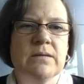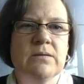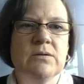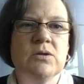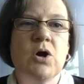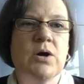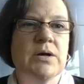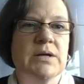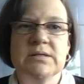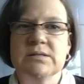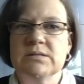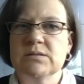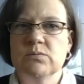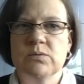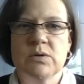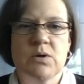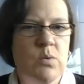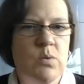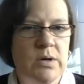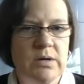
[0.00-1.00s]
not as a
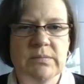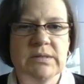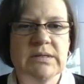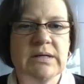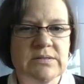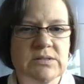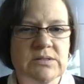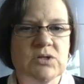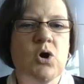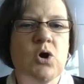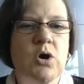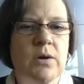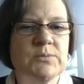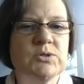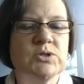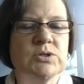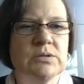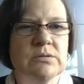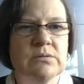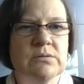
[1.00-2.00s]
requirement, as an
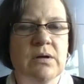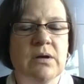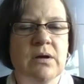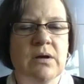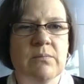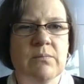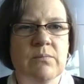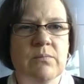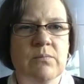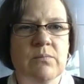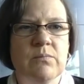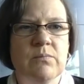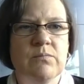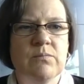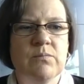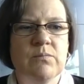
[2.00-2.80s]
option, um,